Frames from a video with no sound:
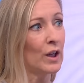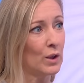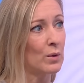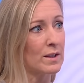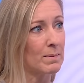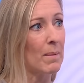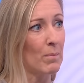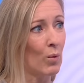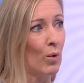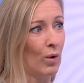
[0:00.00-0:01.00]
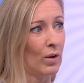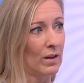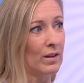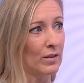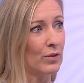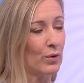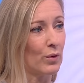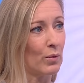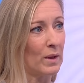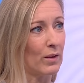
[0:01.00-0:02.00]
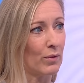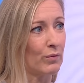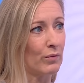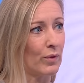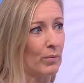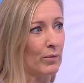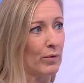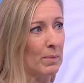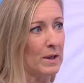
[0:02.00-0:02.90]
You expect more through the week from the